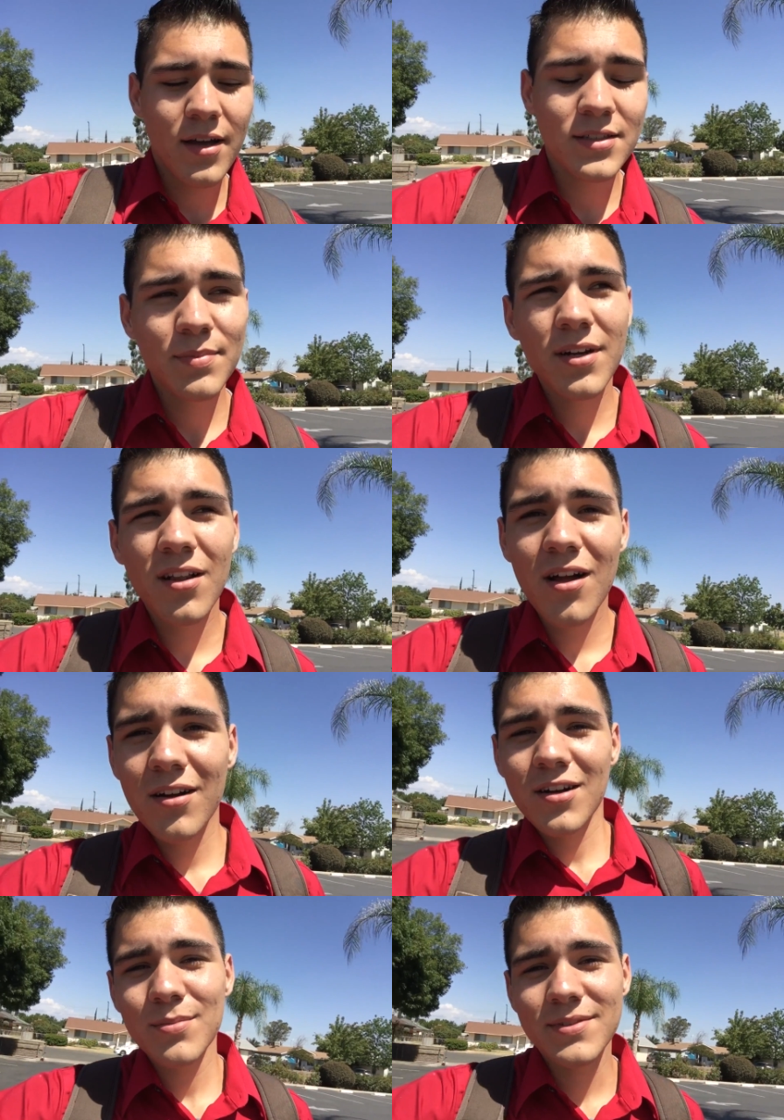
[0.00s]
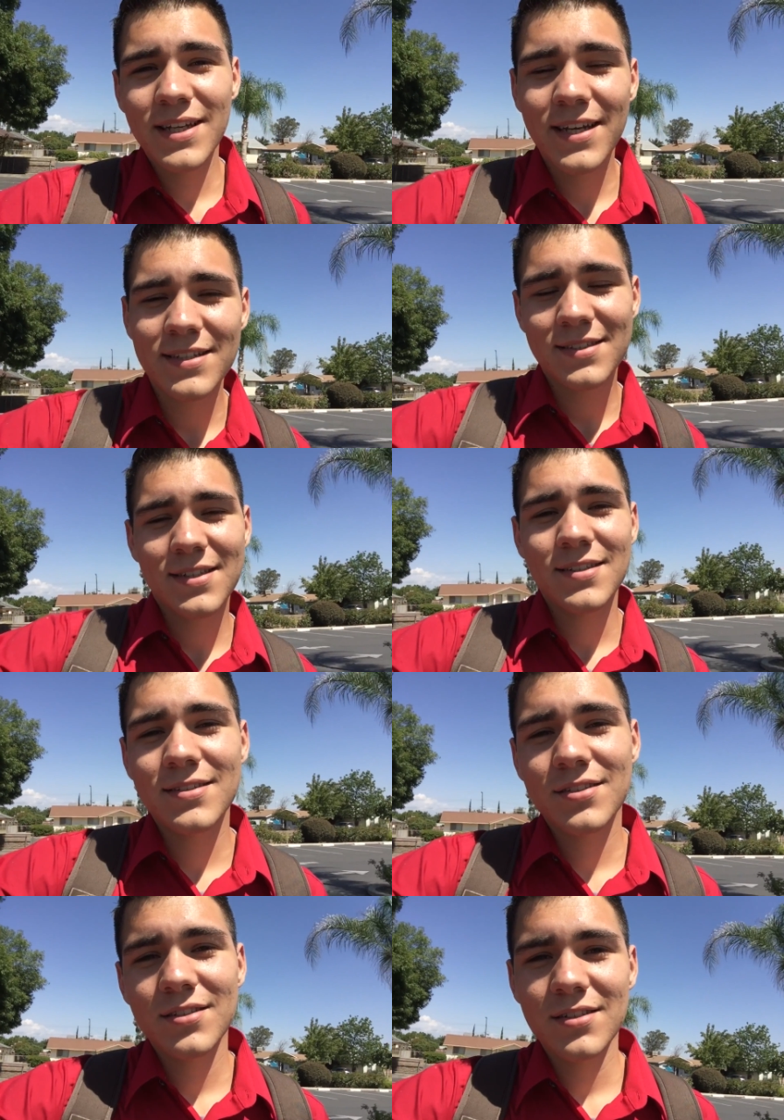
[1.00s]
It's been a long couple days
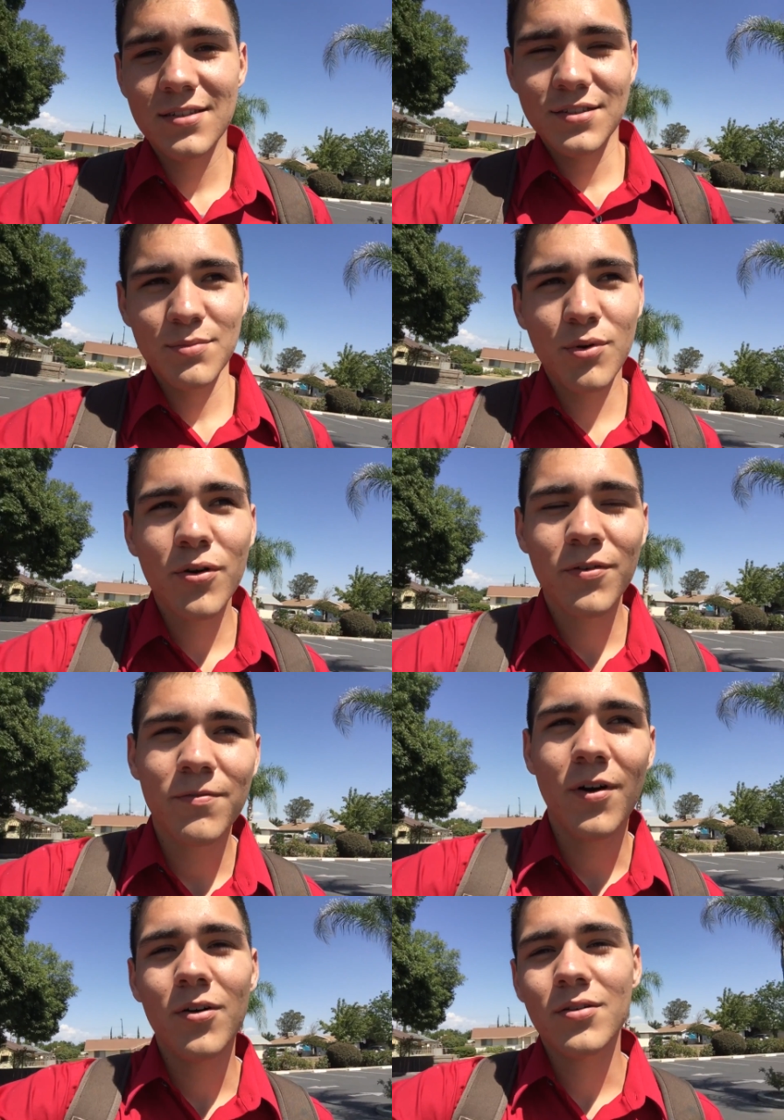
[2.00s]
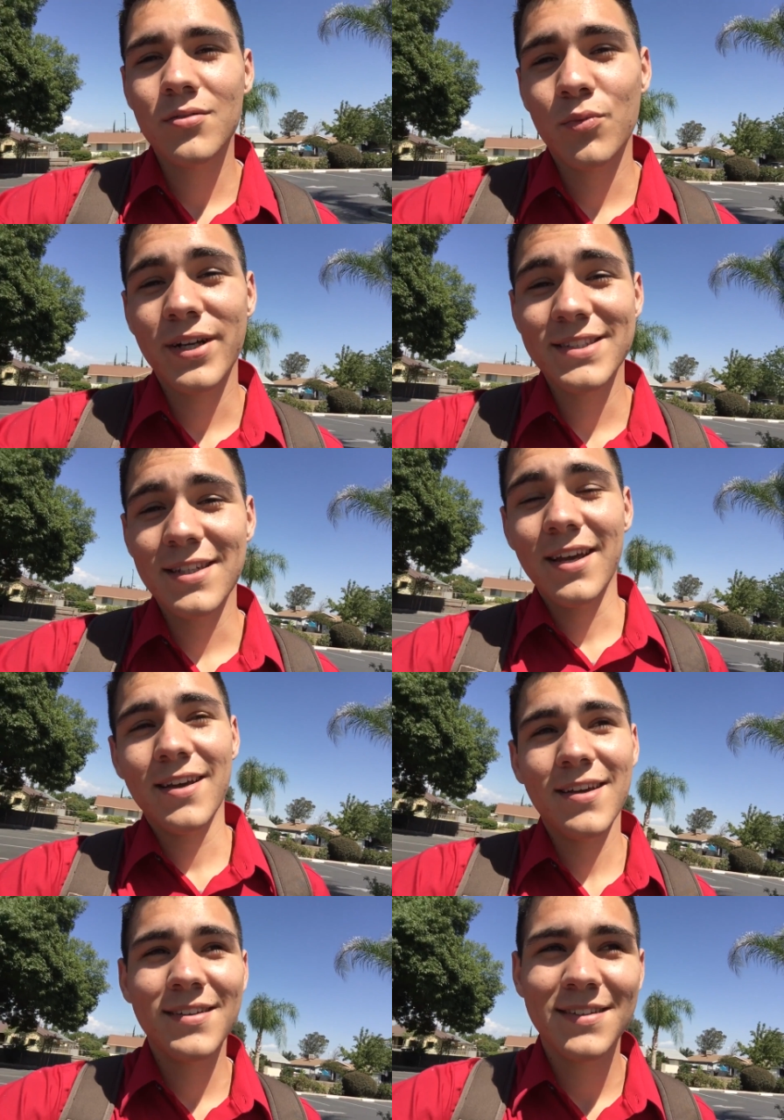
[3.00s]
because she, she broke her phone
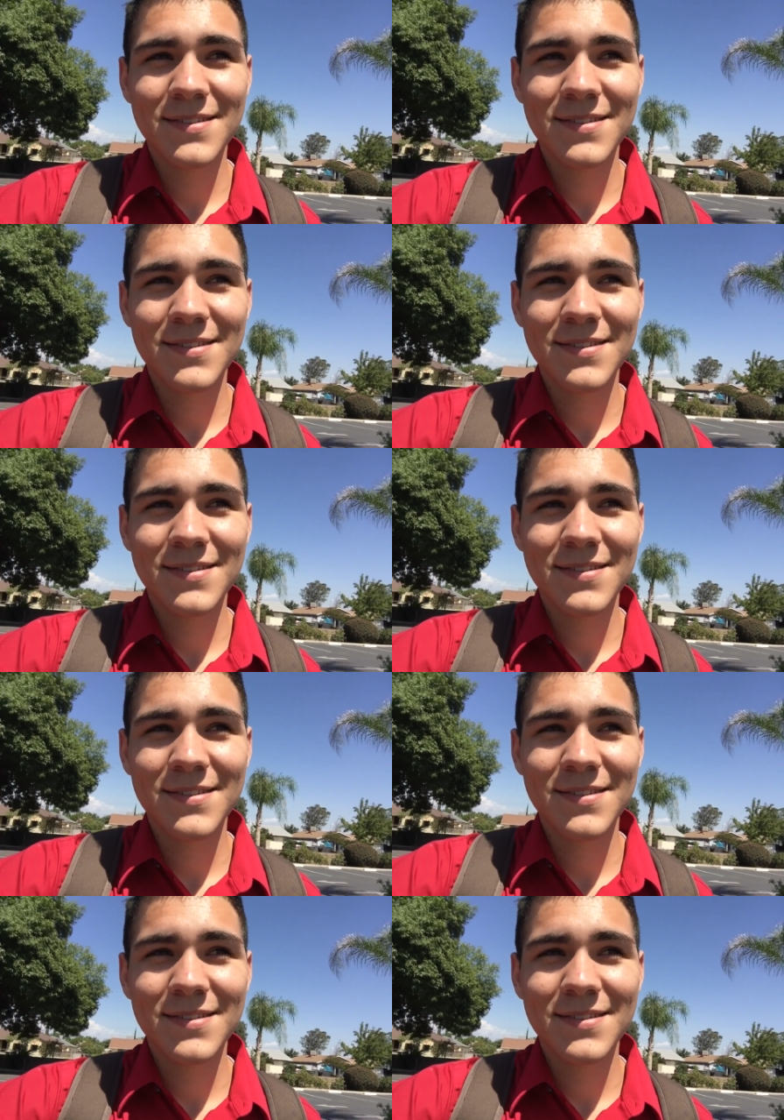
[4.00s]
Wednesday.